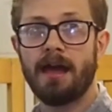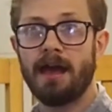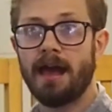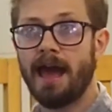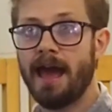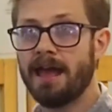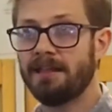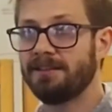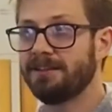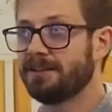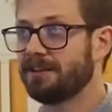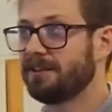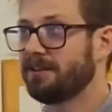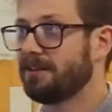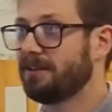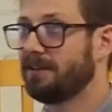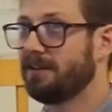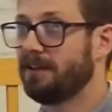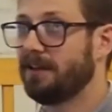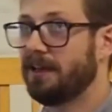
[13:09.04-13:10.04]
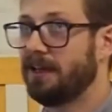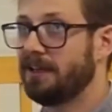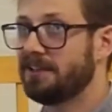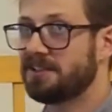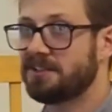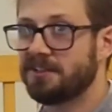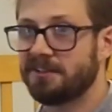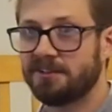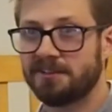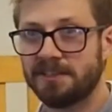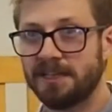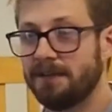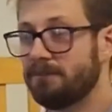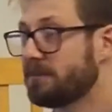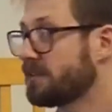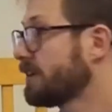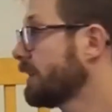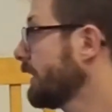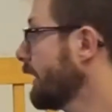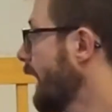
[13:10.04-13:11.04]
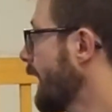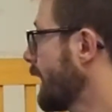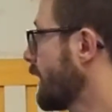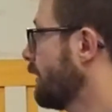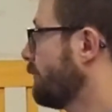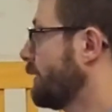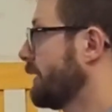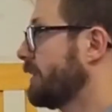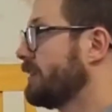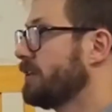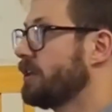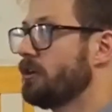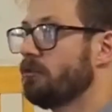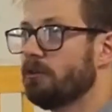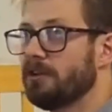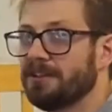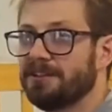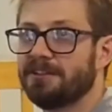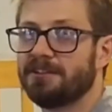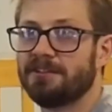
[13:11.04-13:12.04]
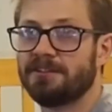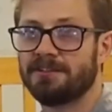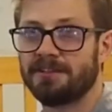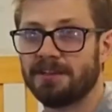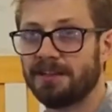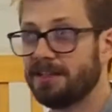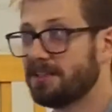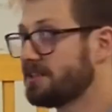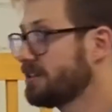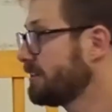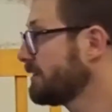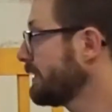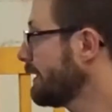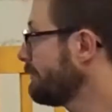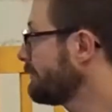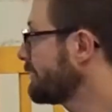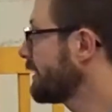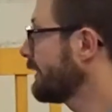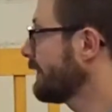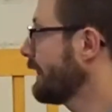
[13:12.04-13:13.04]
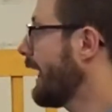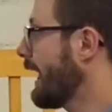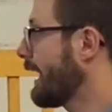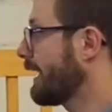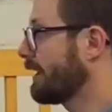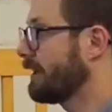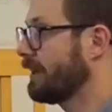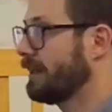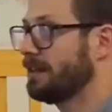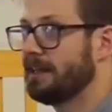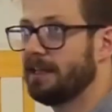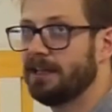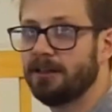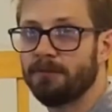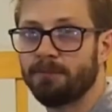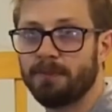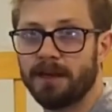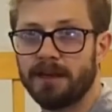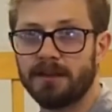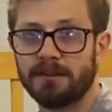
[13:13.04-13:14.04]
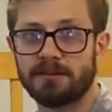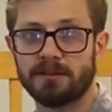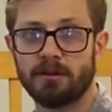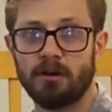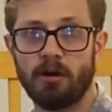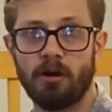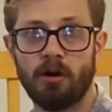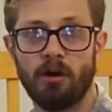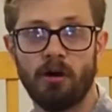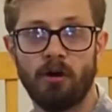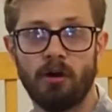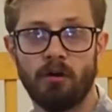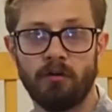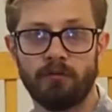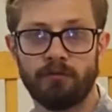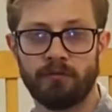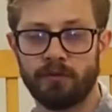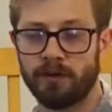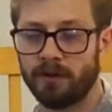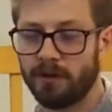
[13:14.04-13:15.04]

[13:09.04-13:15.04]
And it just seems to lack a bit of nuance. It just seems to lack a little bit of